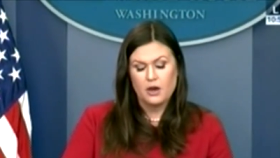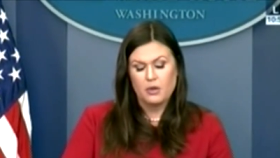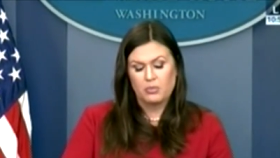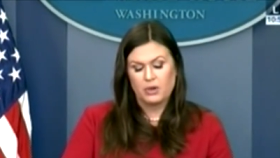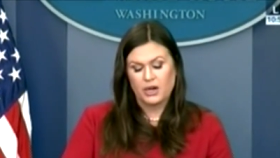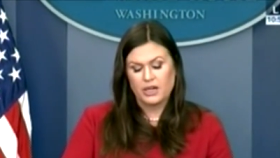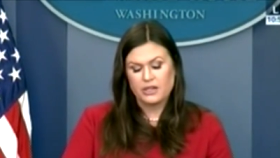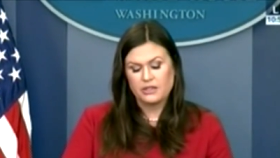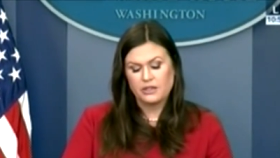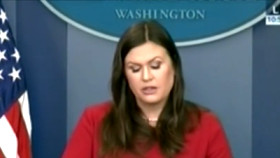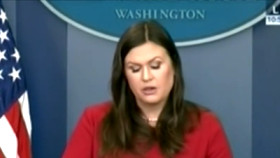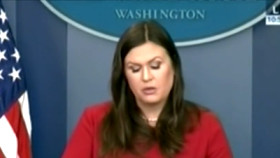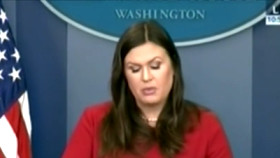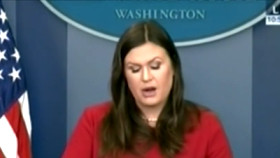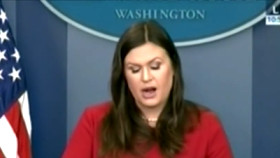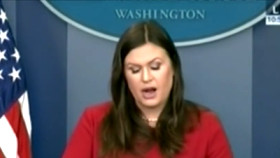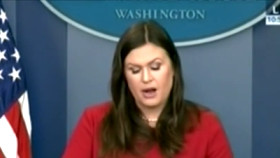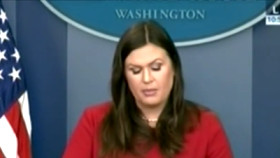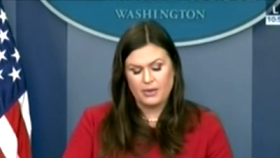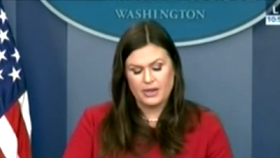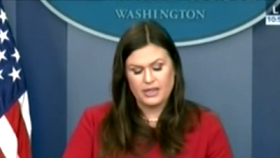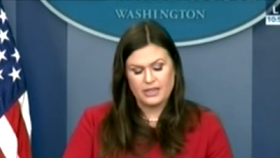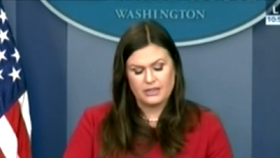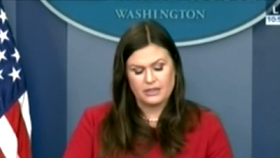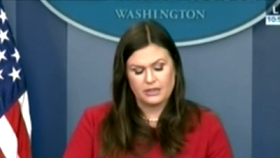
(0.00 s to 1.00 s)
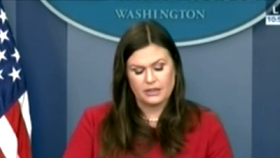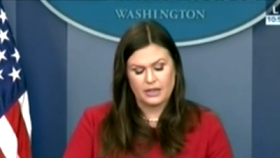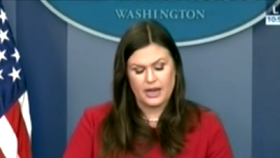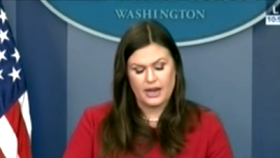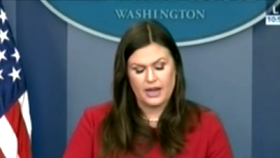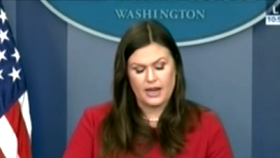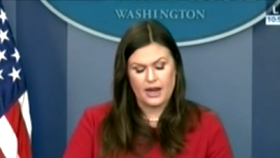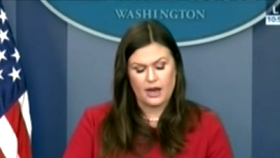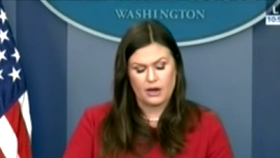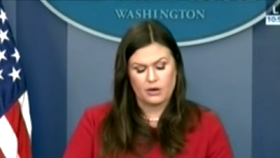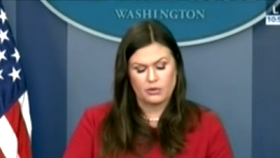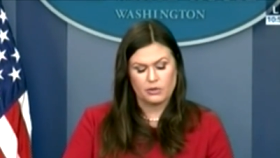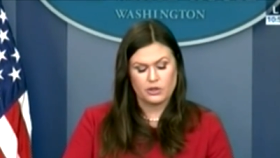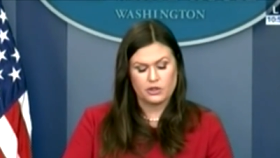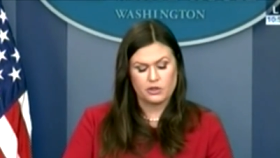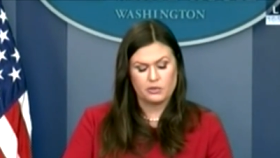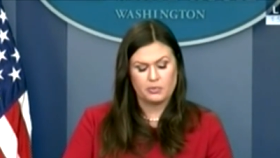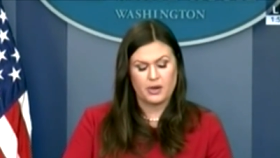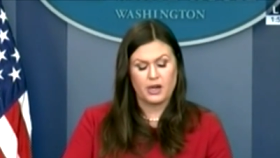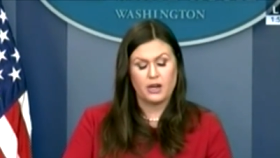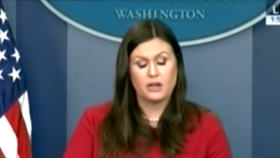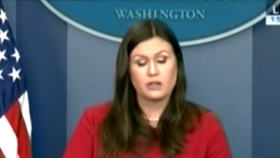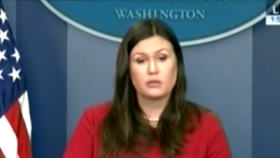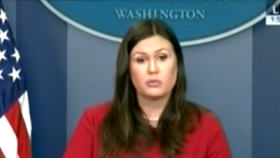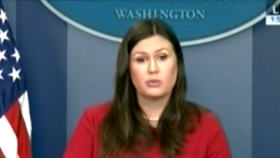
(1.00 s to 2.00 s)
President Obama is laying out a
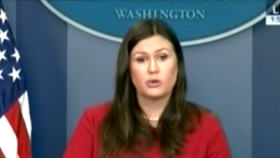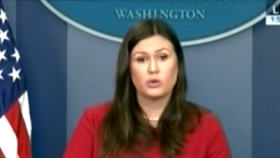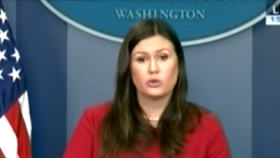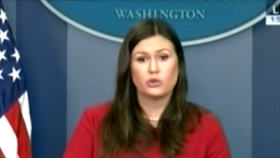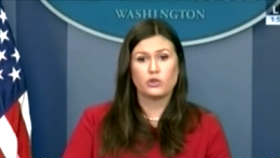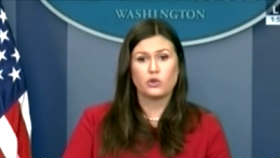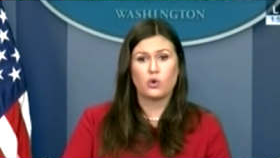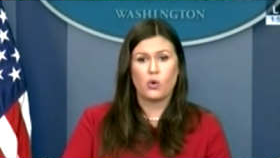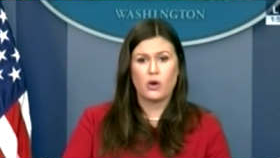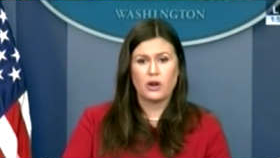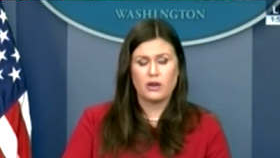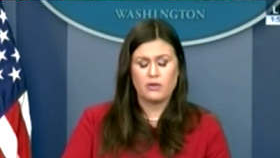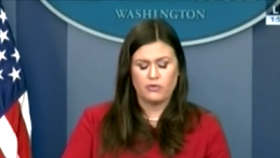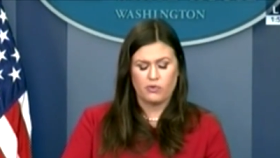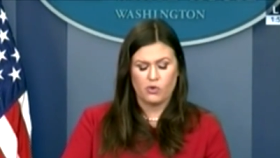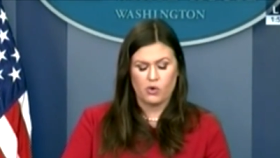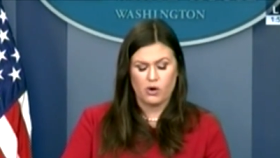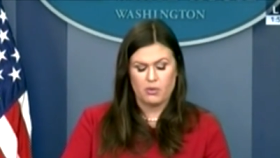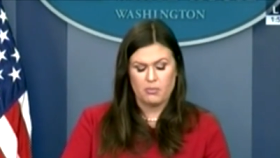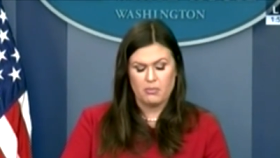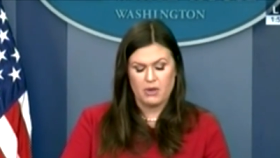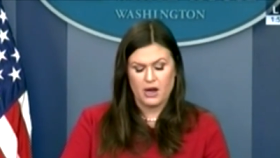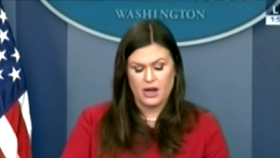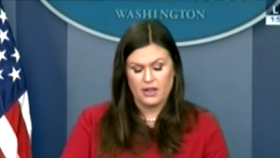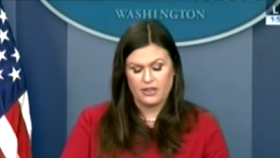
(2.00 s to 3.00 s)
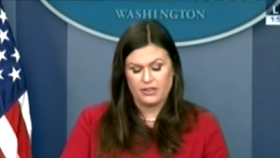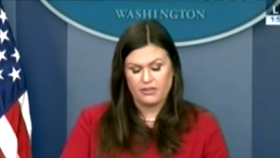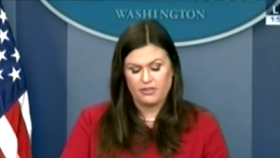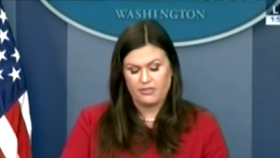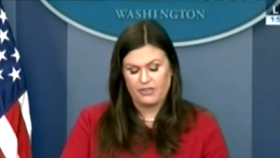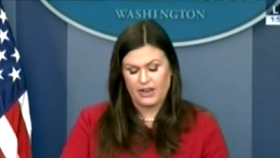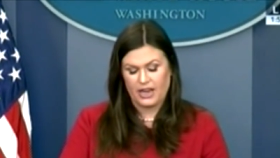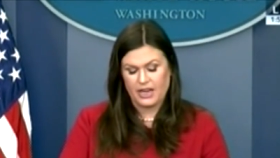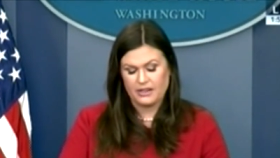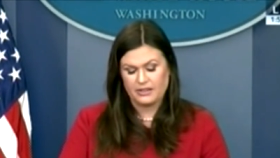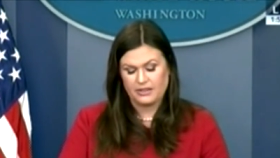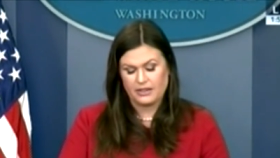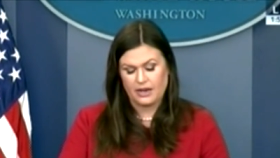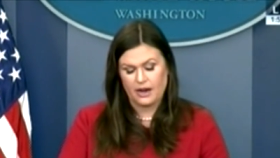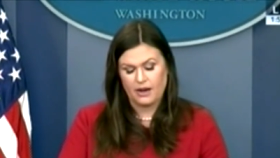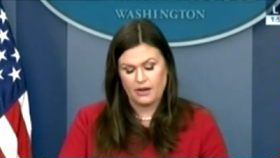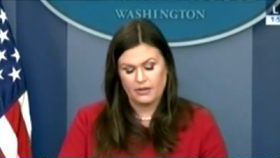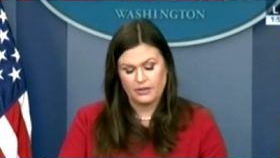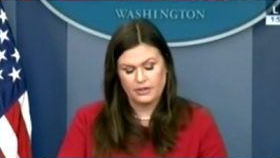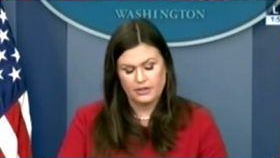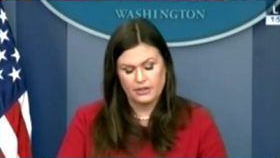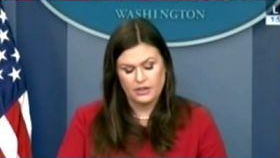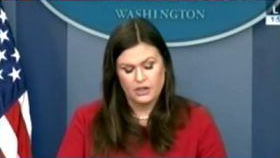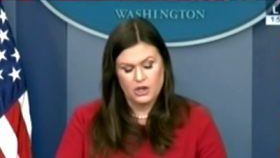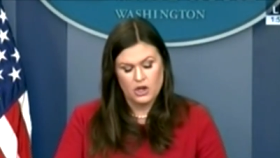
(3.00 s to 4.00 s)
responsible 24-month
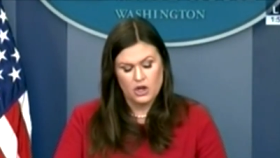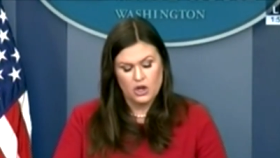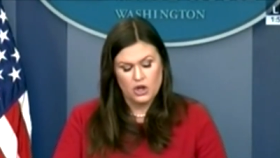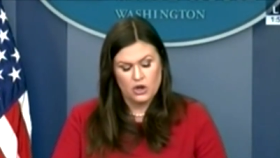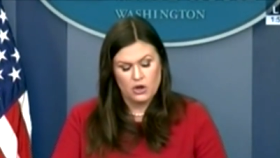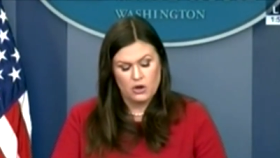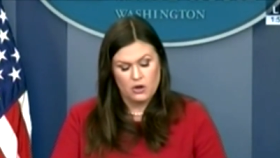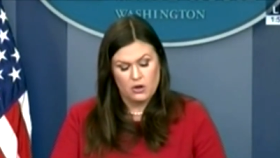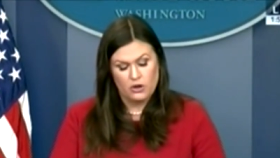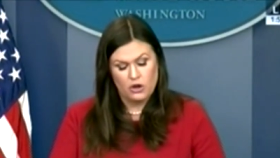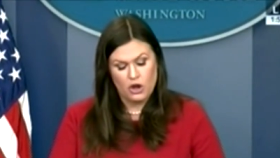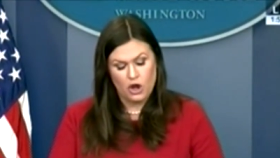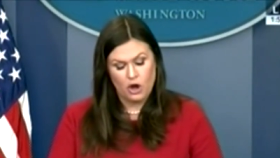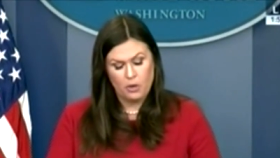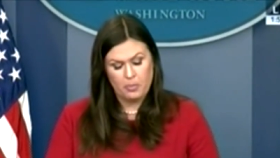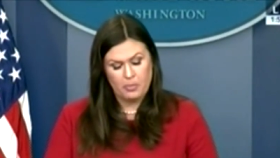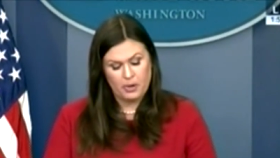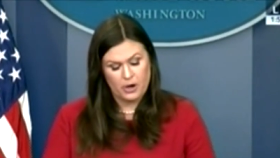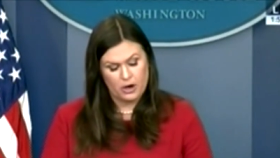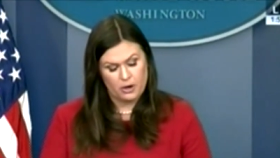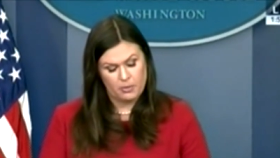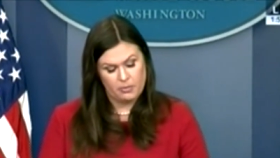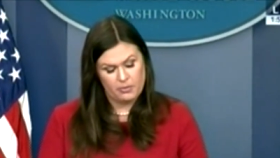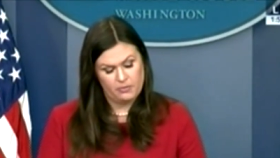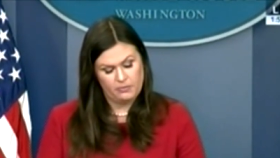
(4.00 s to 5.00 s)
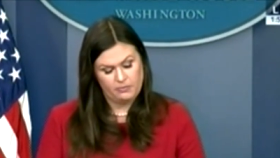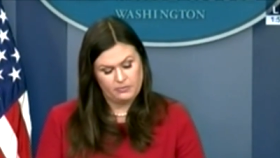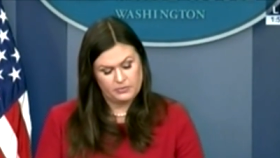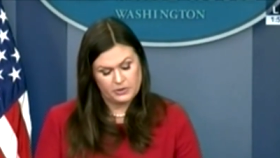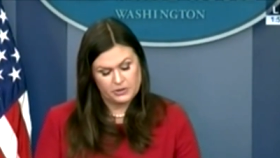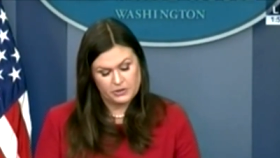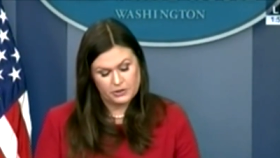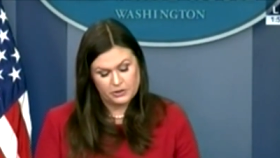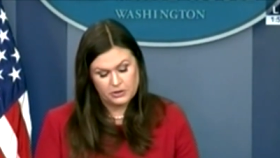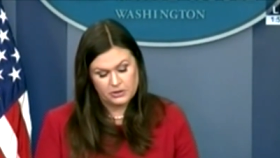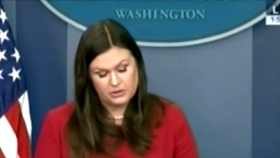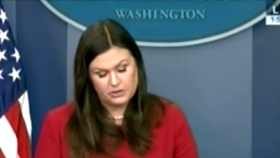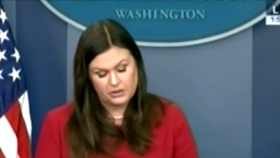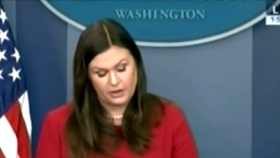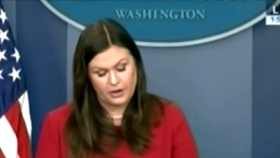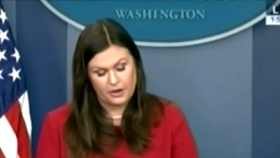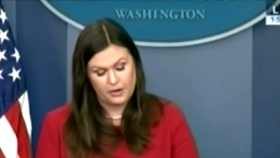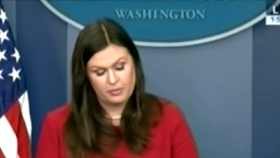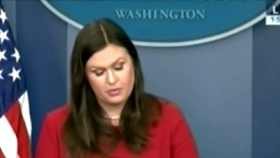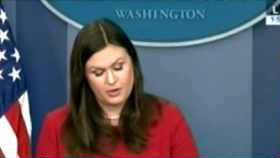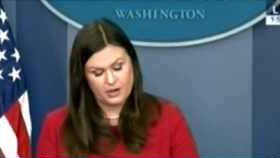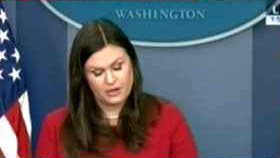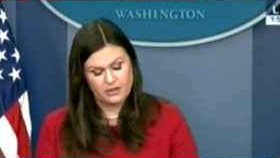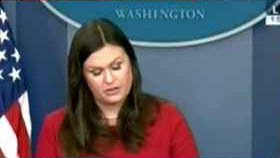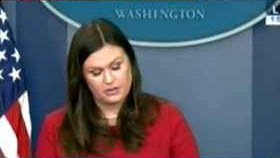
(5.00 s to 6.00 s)
phase-out.
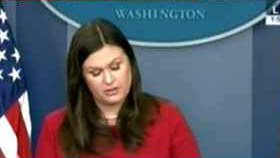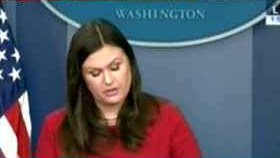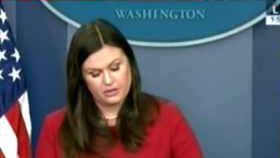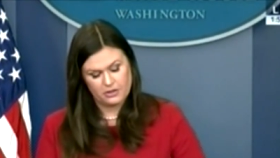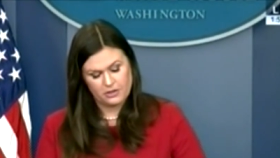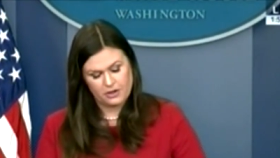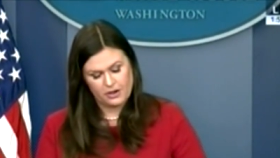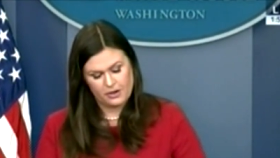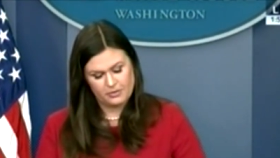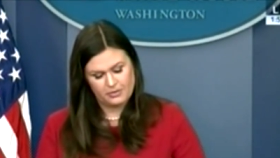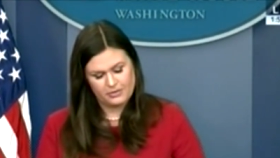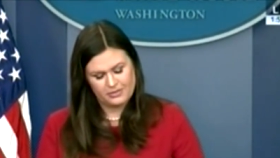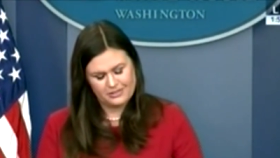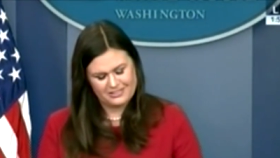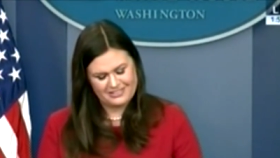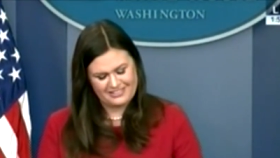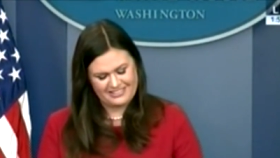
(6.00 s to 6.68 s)
President Trump.